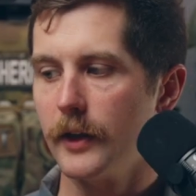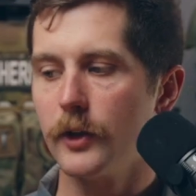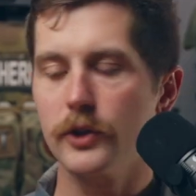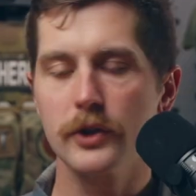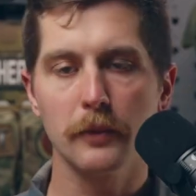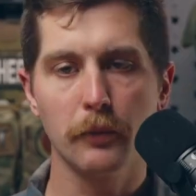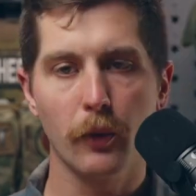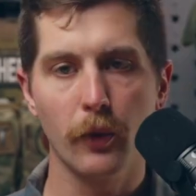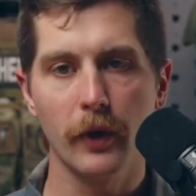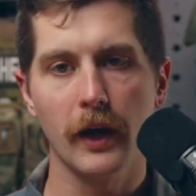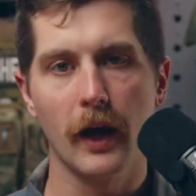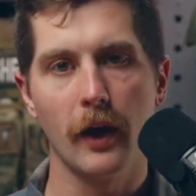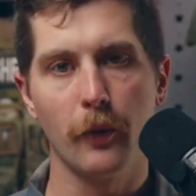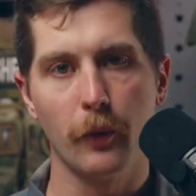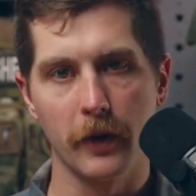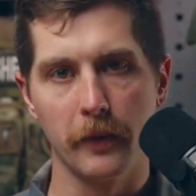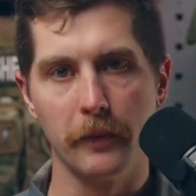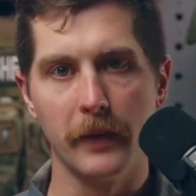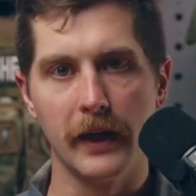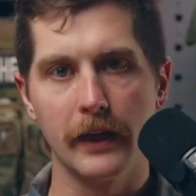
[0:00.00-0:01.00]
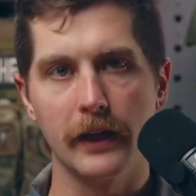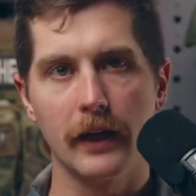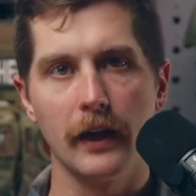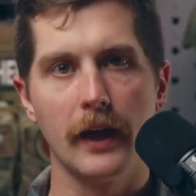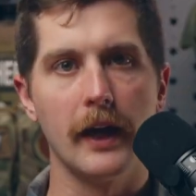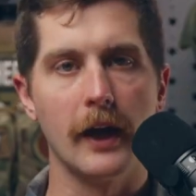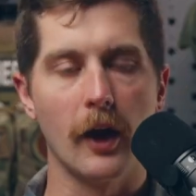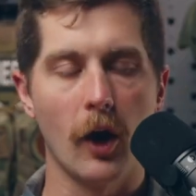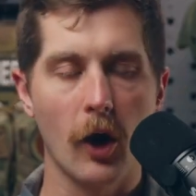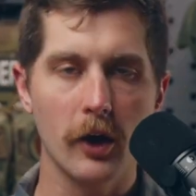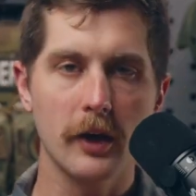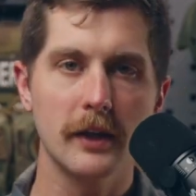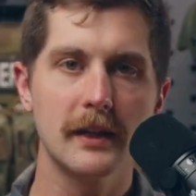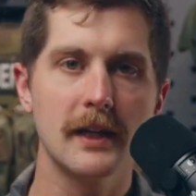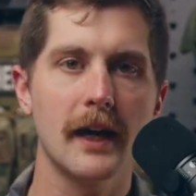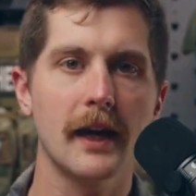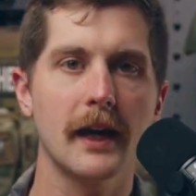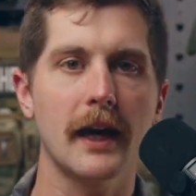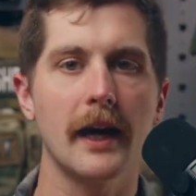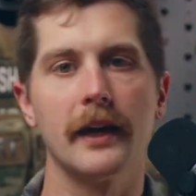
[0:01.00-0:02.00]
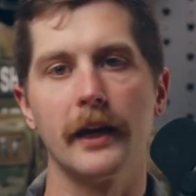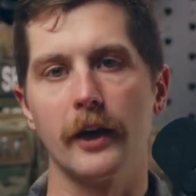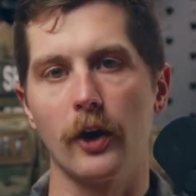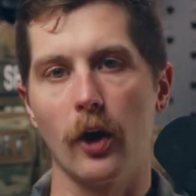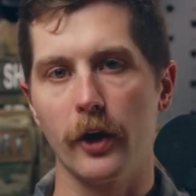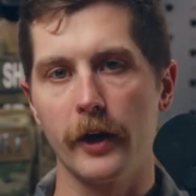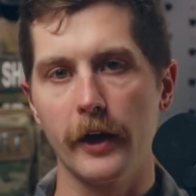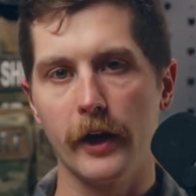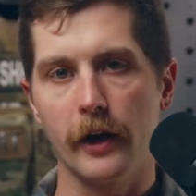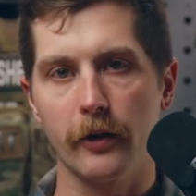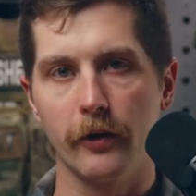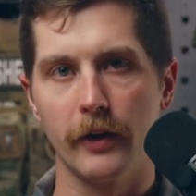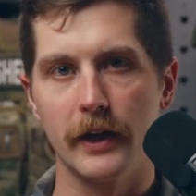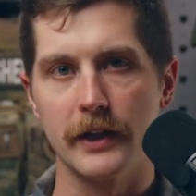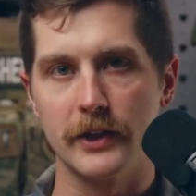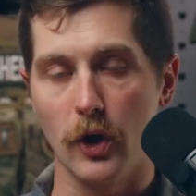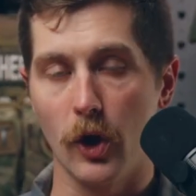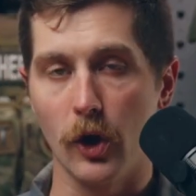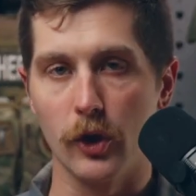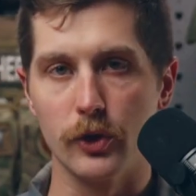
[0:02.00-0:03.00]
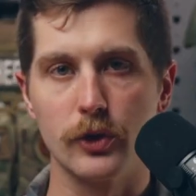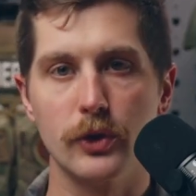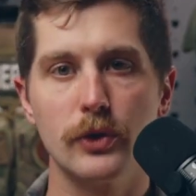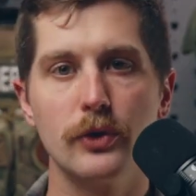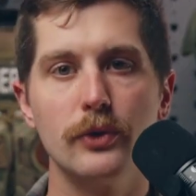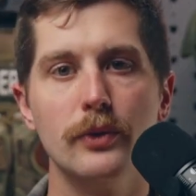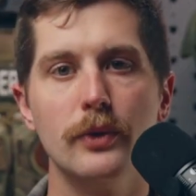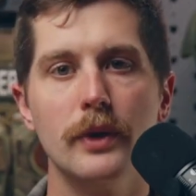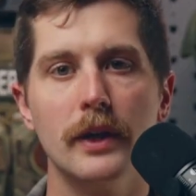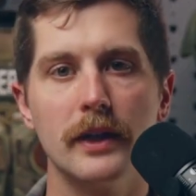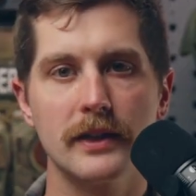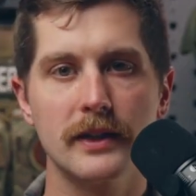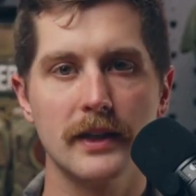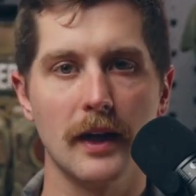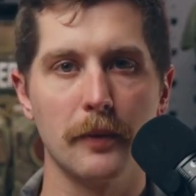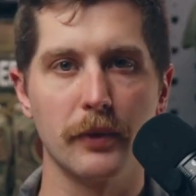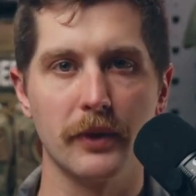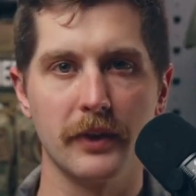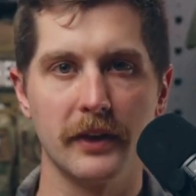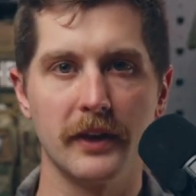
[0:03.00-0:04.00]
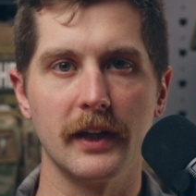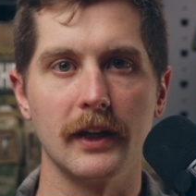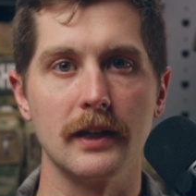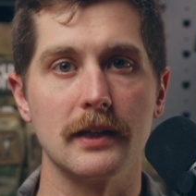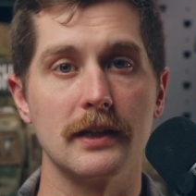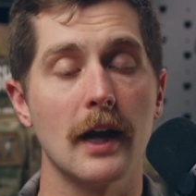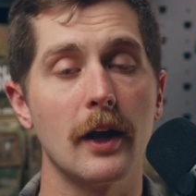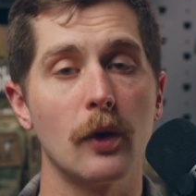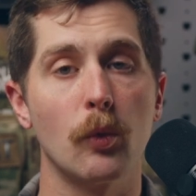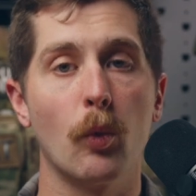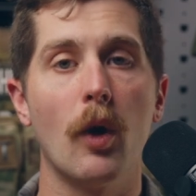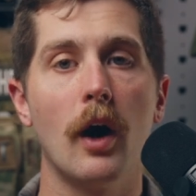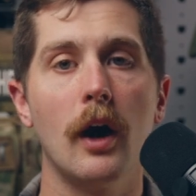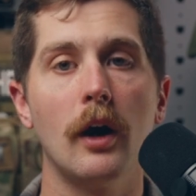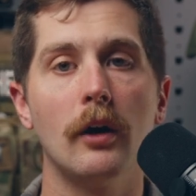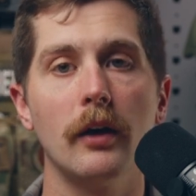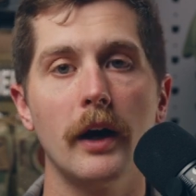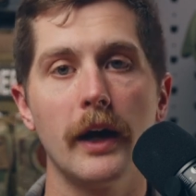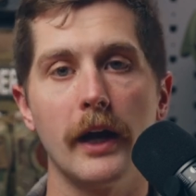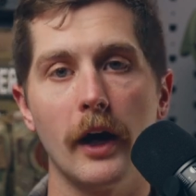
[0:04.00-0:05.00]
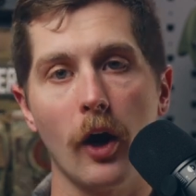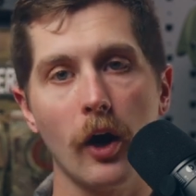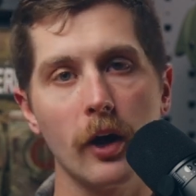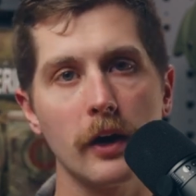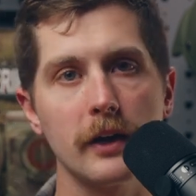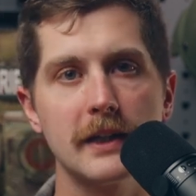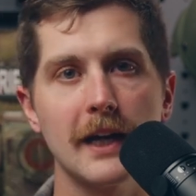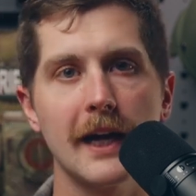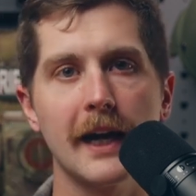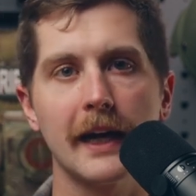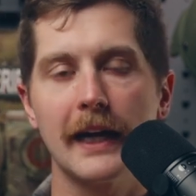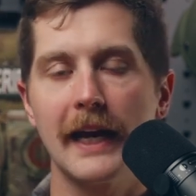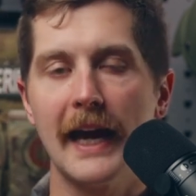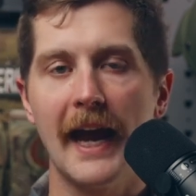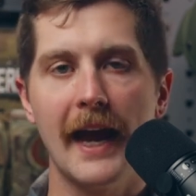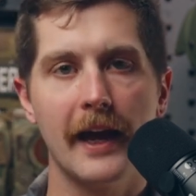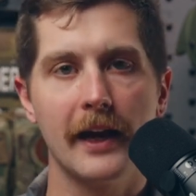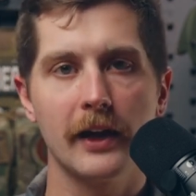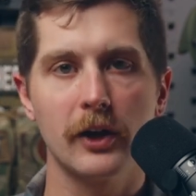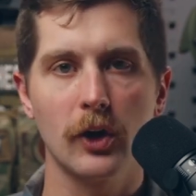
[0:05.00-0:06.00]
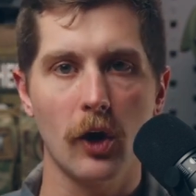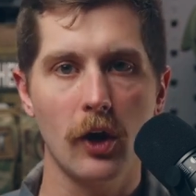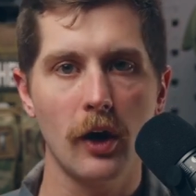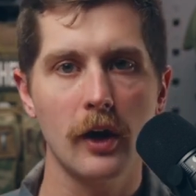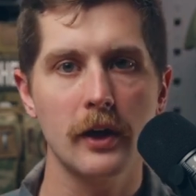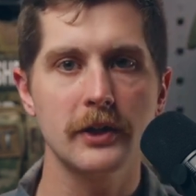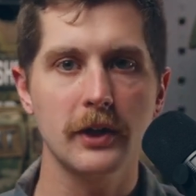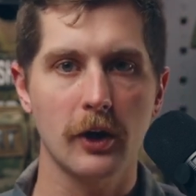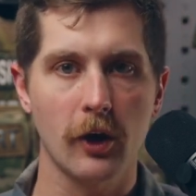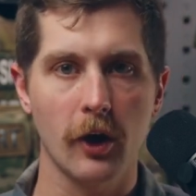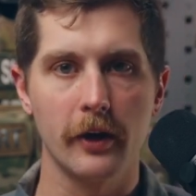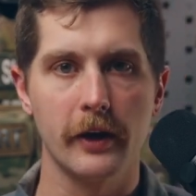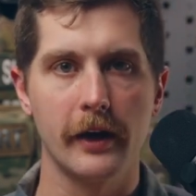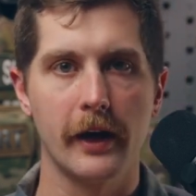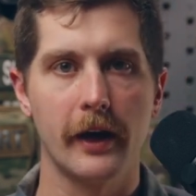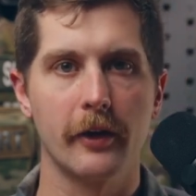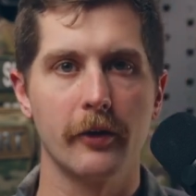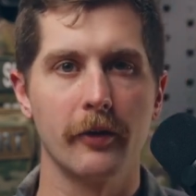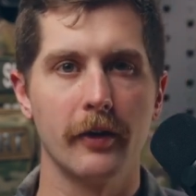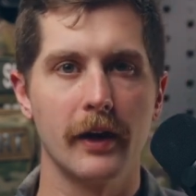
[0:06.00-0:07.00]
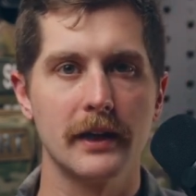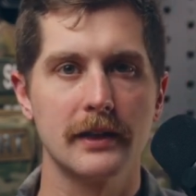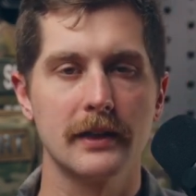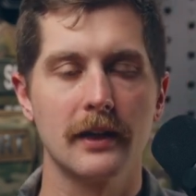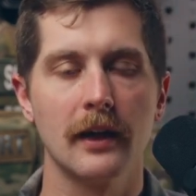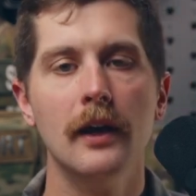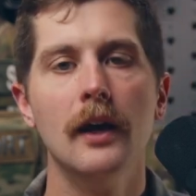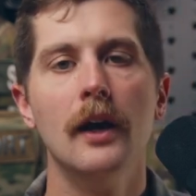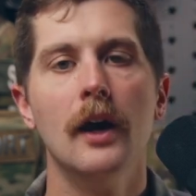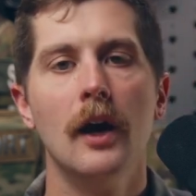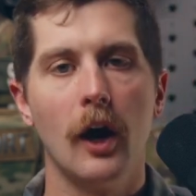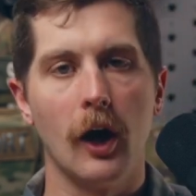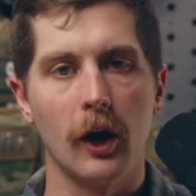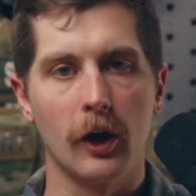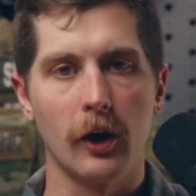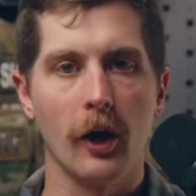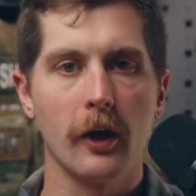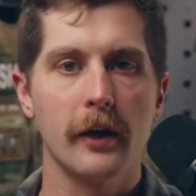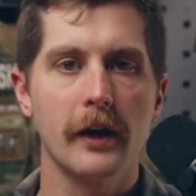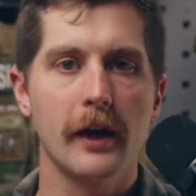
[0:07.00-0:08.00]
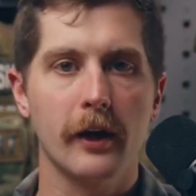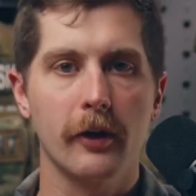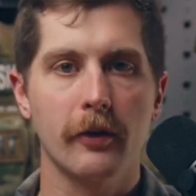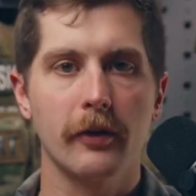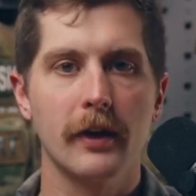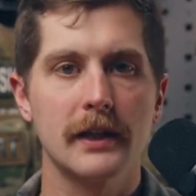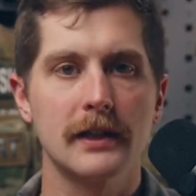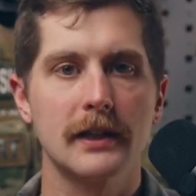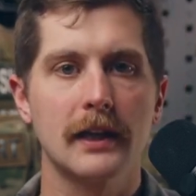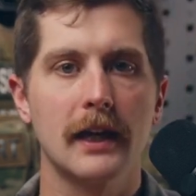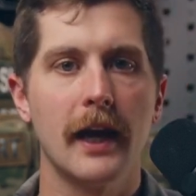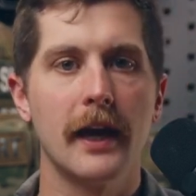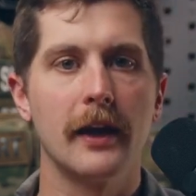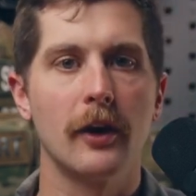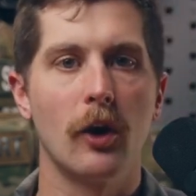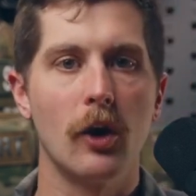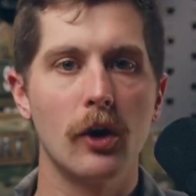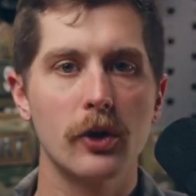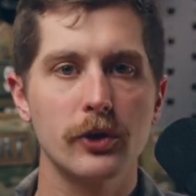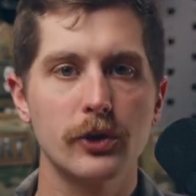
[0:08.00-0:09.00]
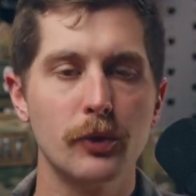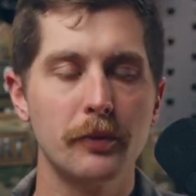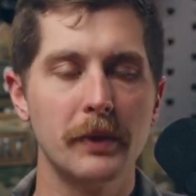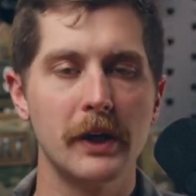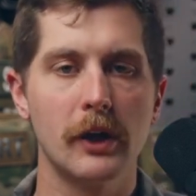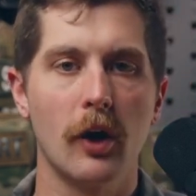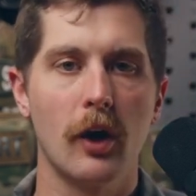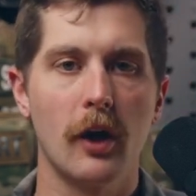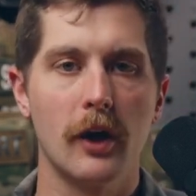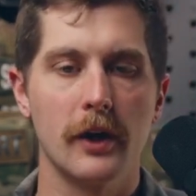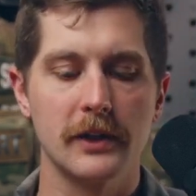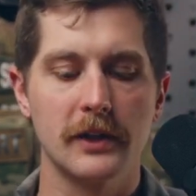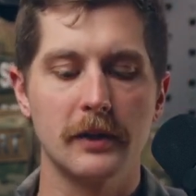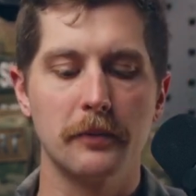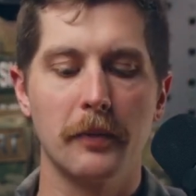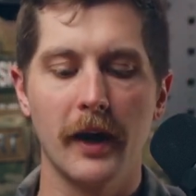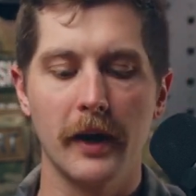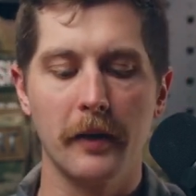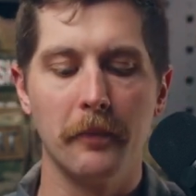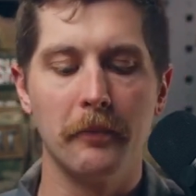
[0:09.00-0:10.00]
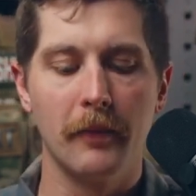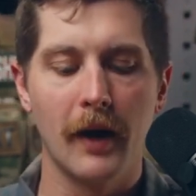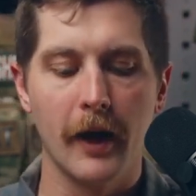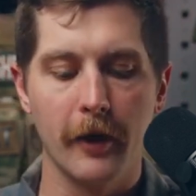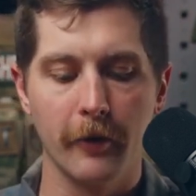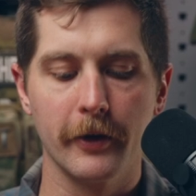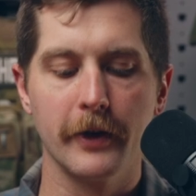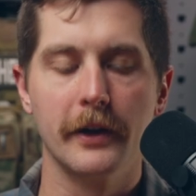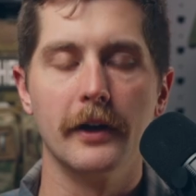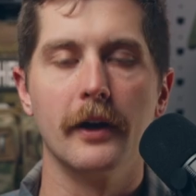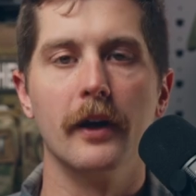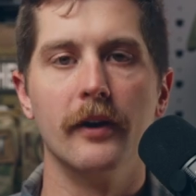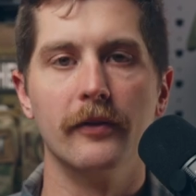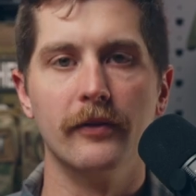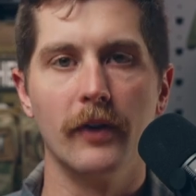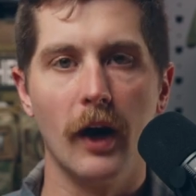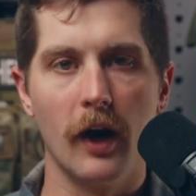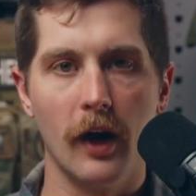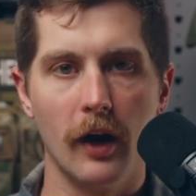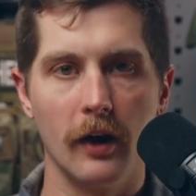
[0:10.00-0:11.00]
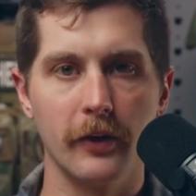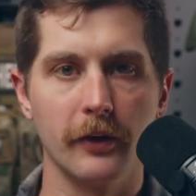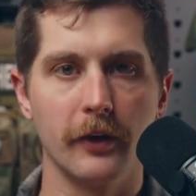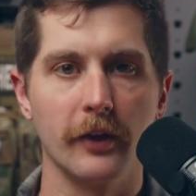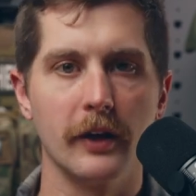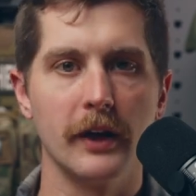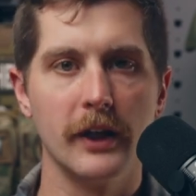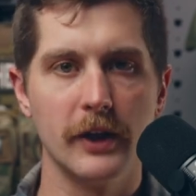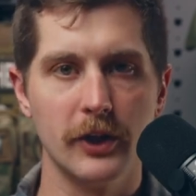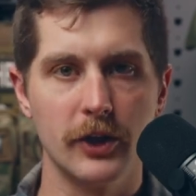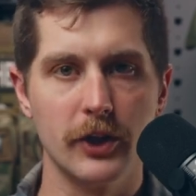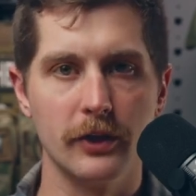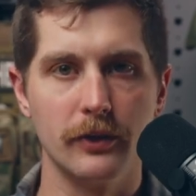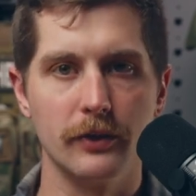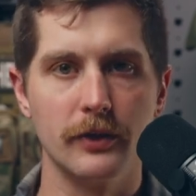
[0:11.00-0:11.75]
the point I want to make. A heart attack and a cardiac arrest are two separate things. And while a heart attack can cause a cardiac arrest can also be caused by a myriad of other issues.